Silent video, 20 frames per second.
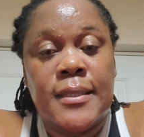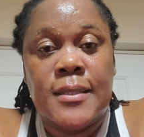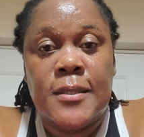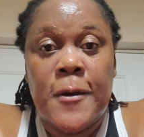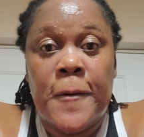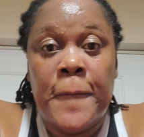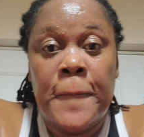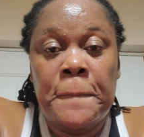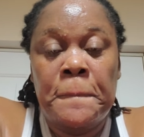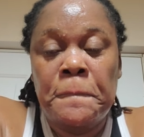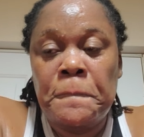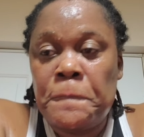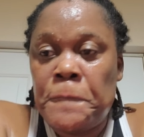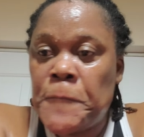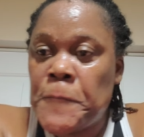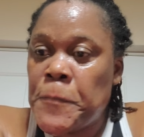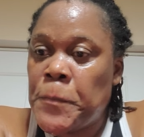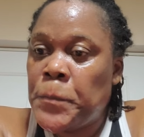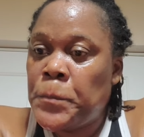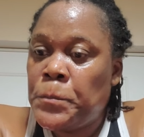So
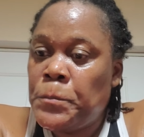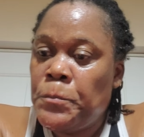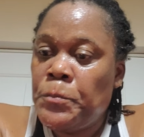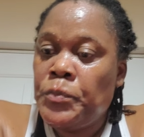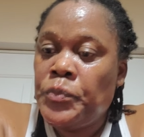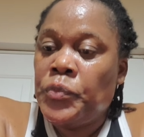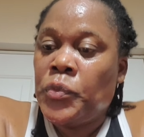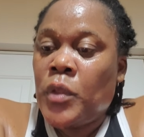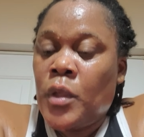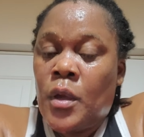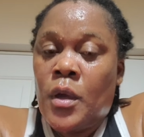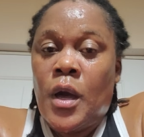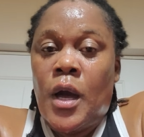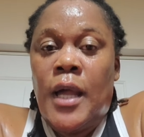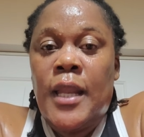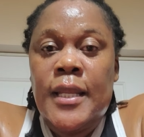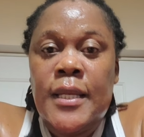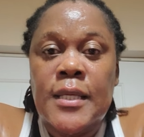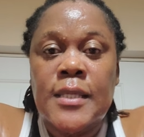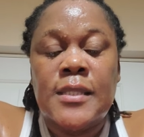
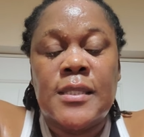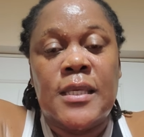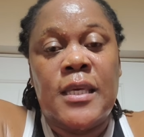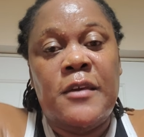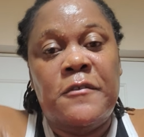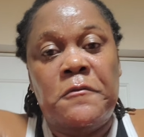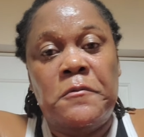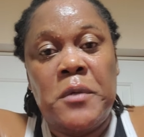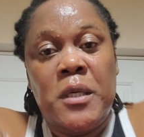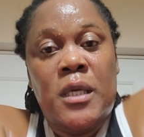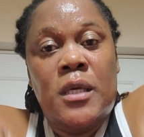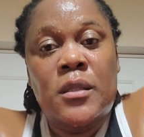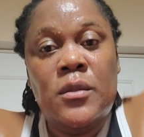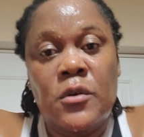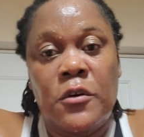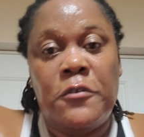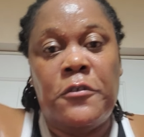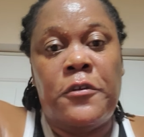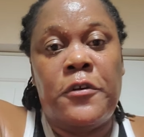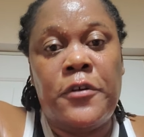all of this give me
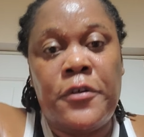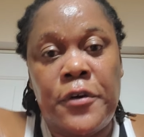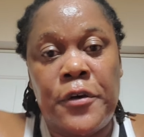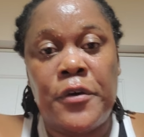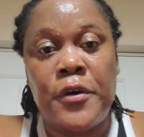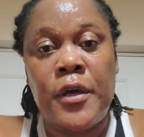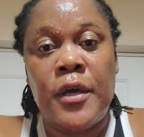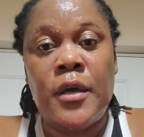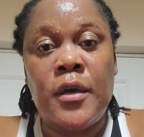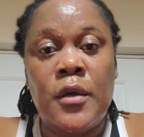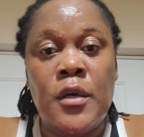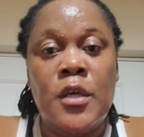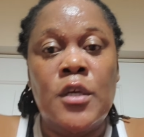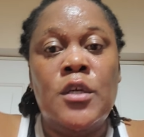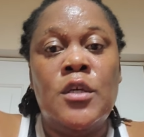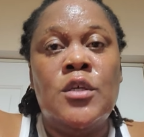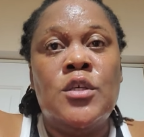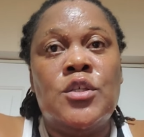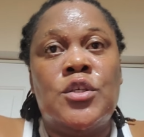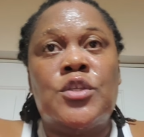enough
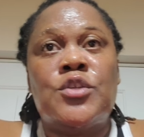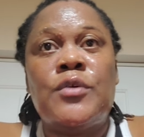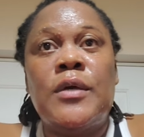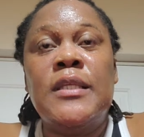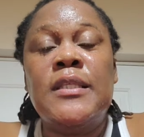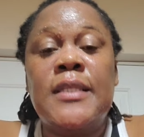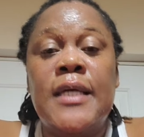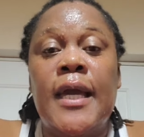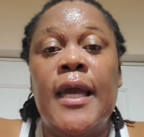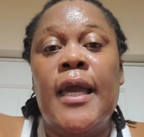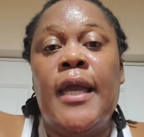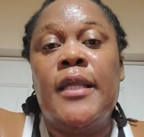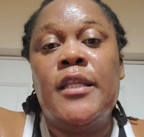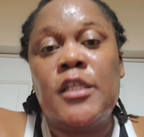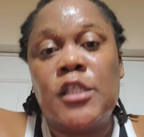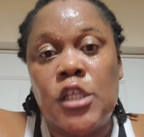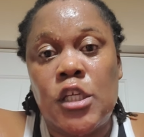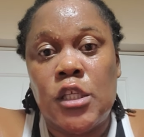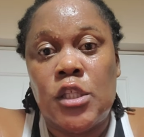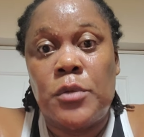strength and
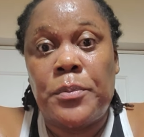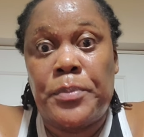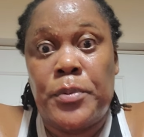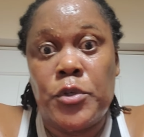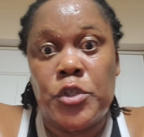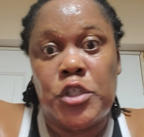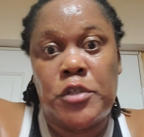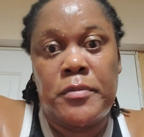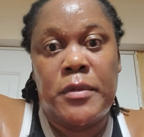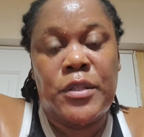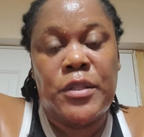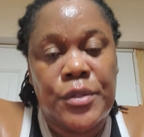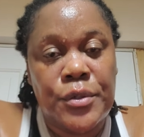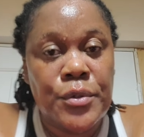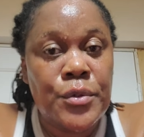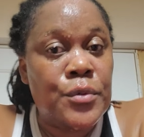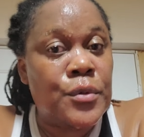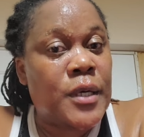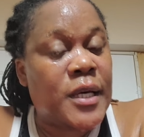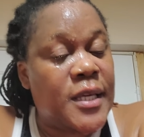energy to push me
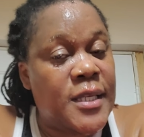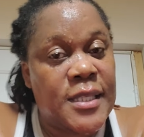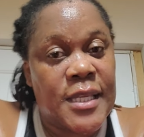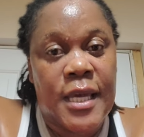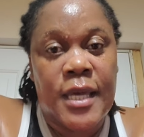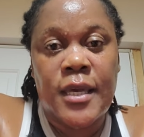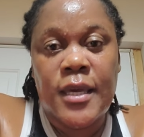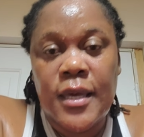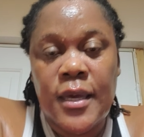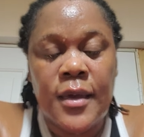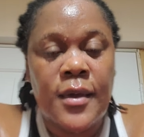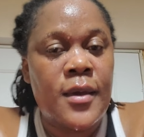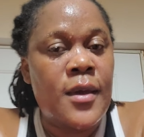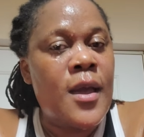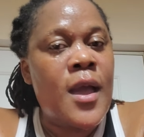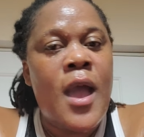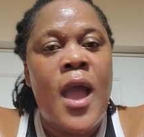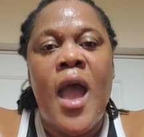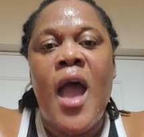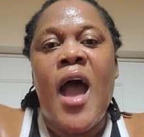through because I,
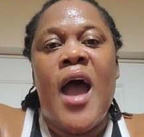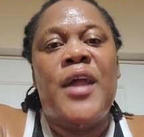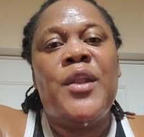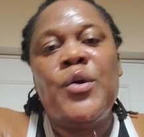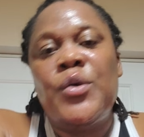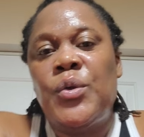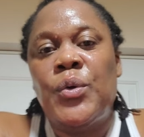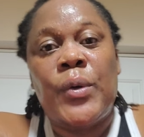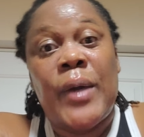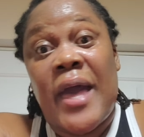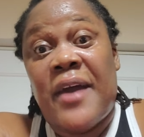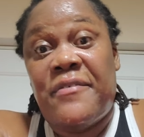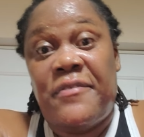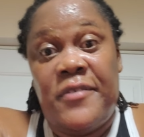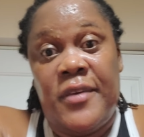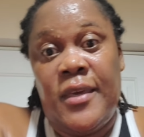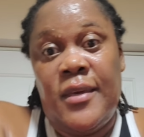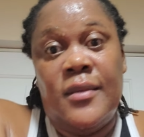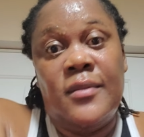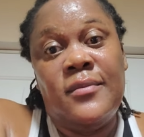I don't do
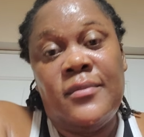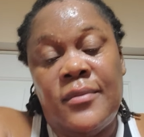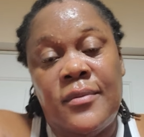caffeine.